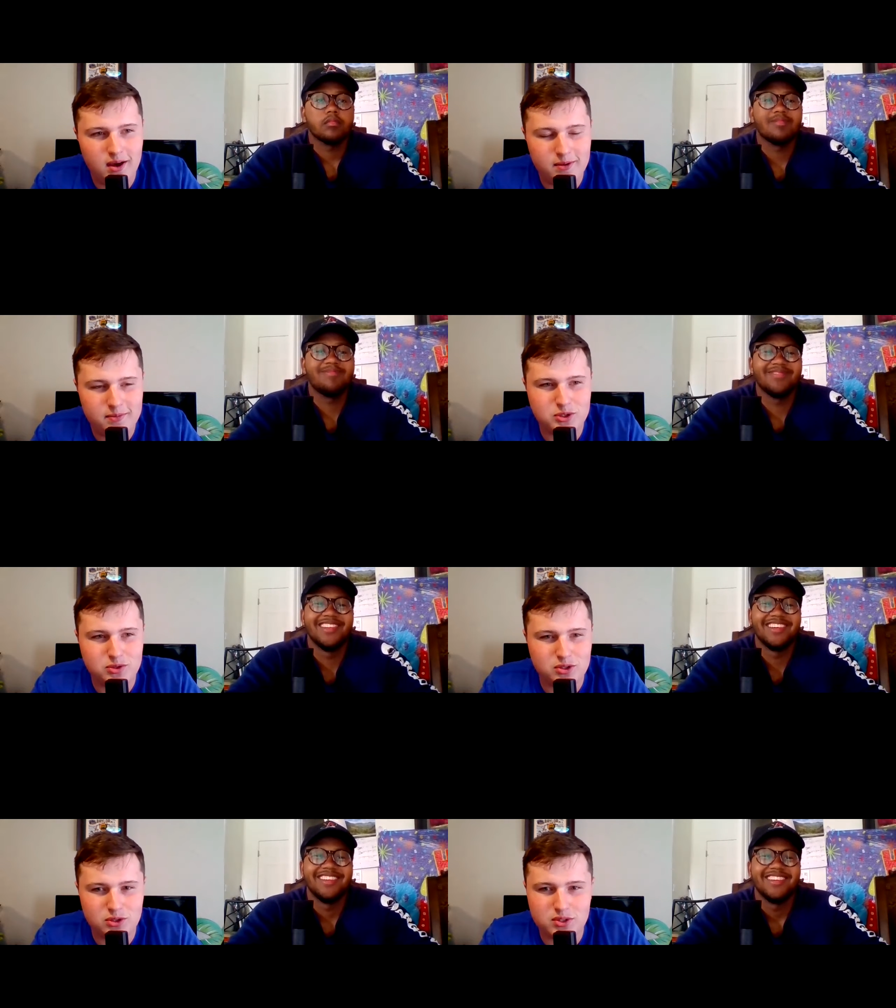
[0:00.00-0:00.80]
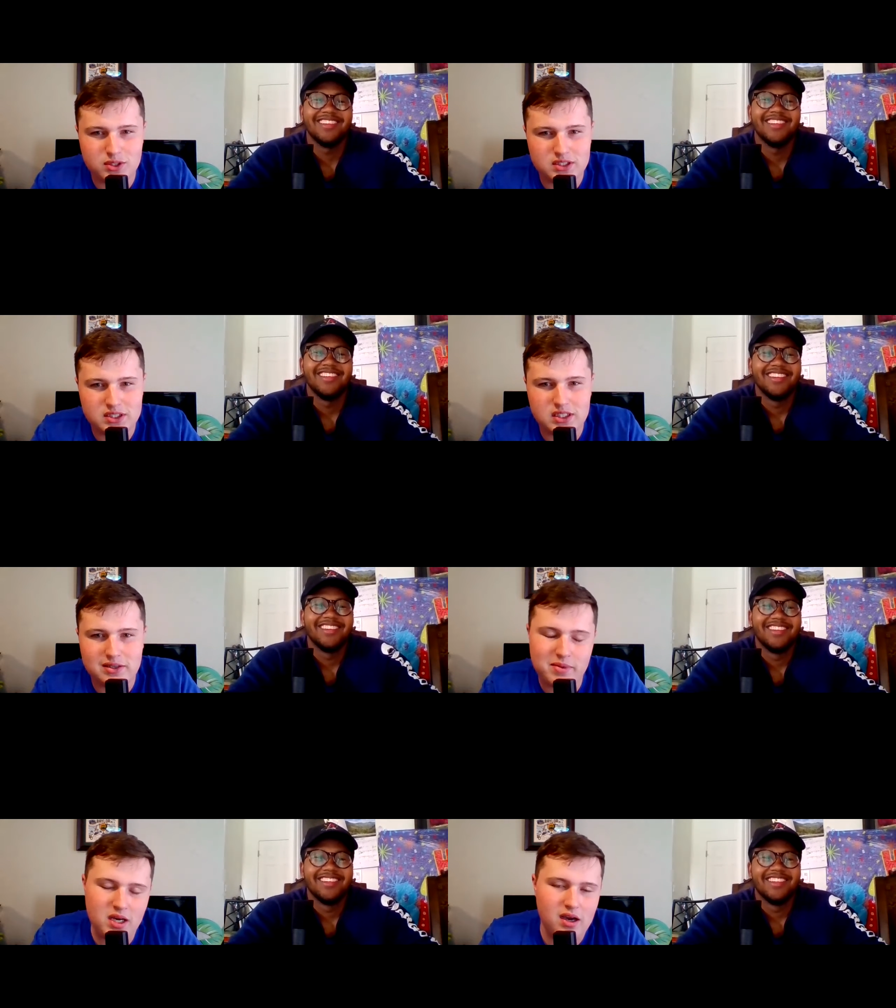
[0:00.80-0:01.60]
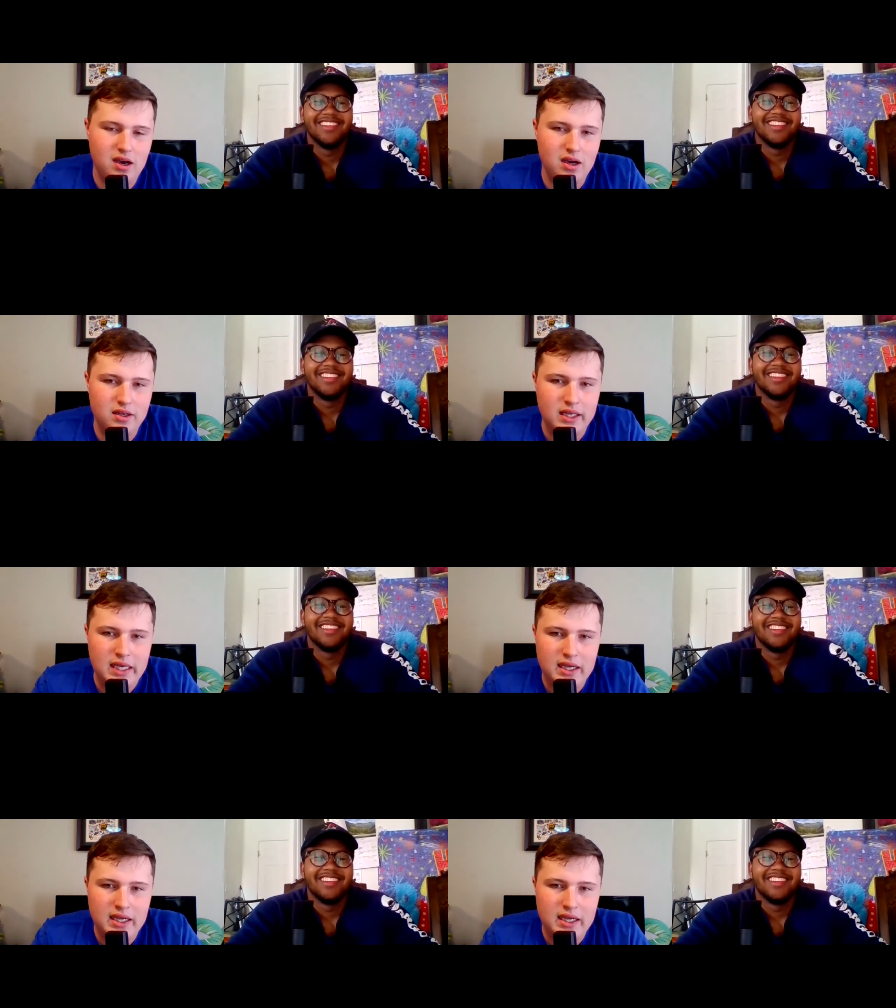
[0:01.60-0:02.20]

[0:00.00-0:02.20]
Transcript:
Speaker 1: Um, you you could see him. Uh,